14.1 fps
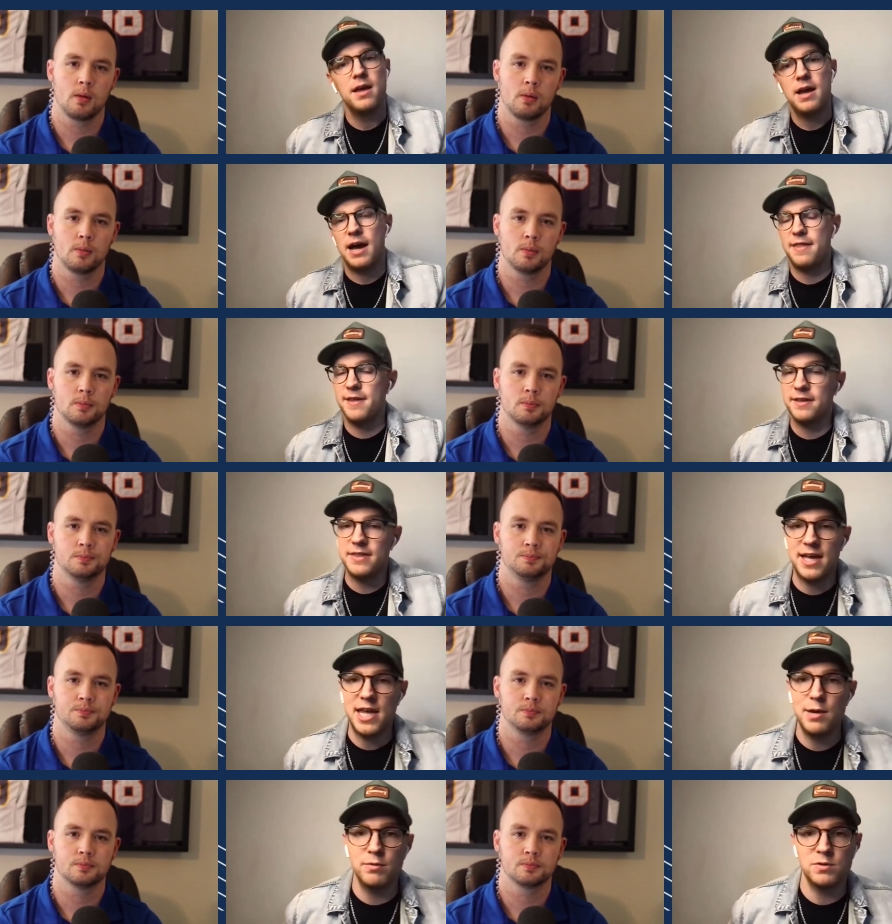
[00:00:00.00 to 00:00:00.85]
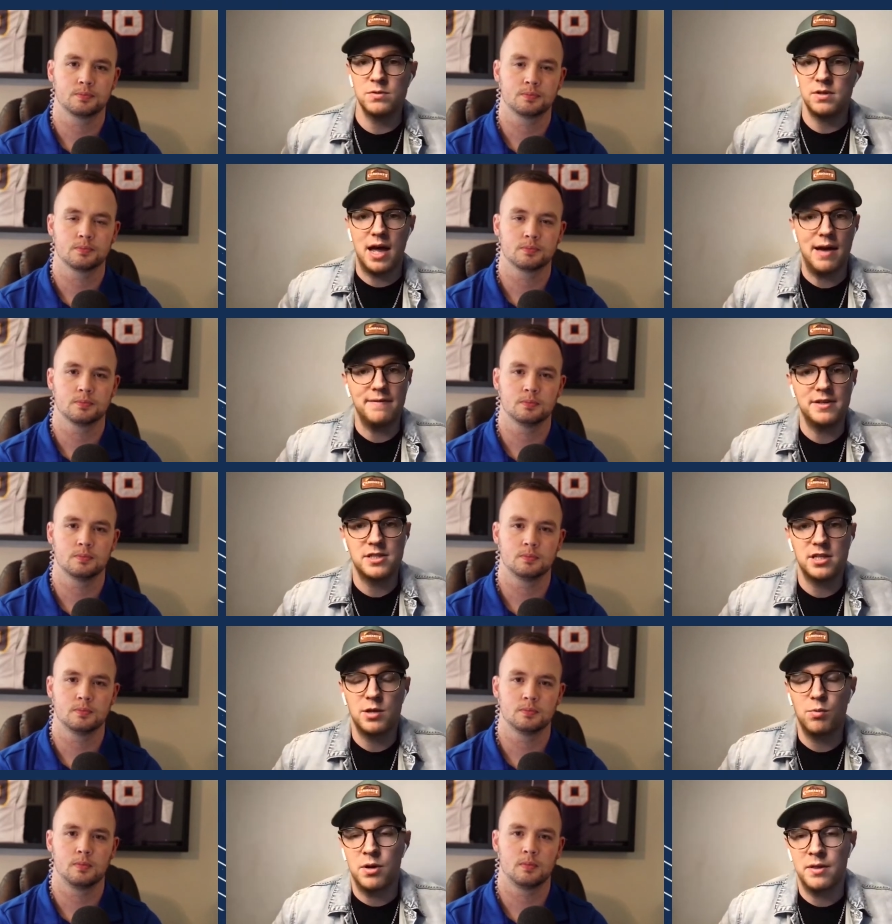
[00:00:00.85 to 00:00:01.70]
Speaker 1: I think that he was
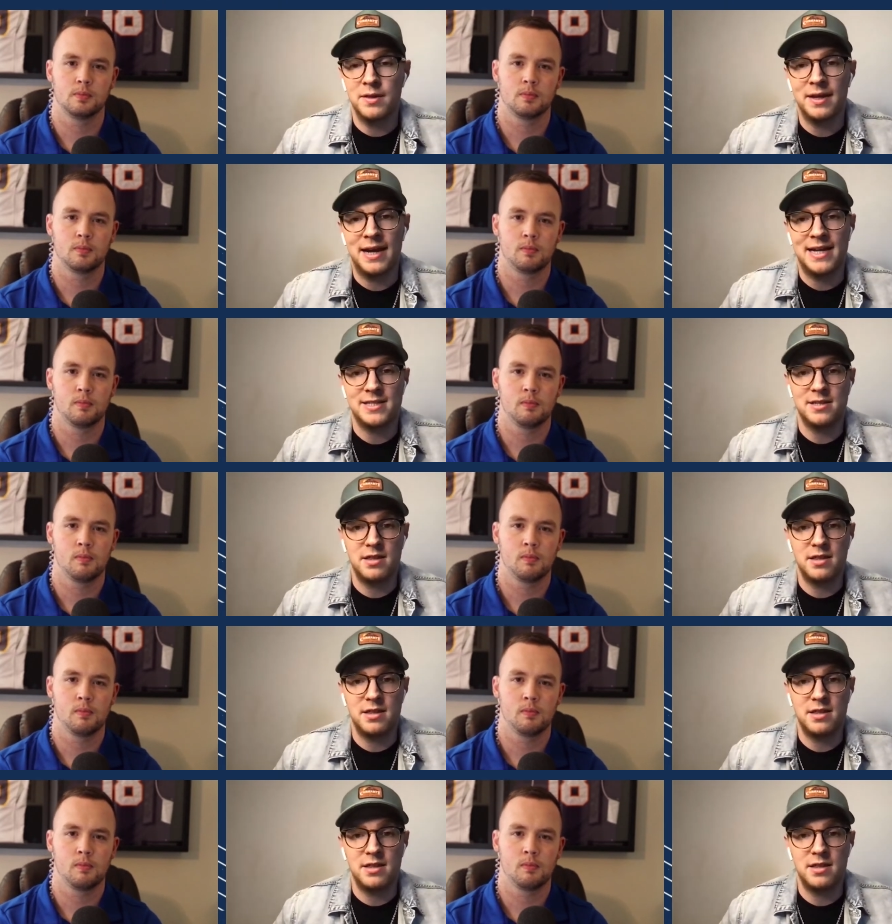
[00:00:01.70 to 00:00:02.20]
obviously one of the guys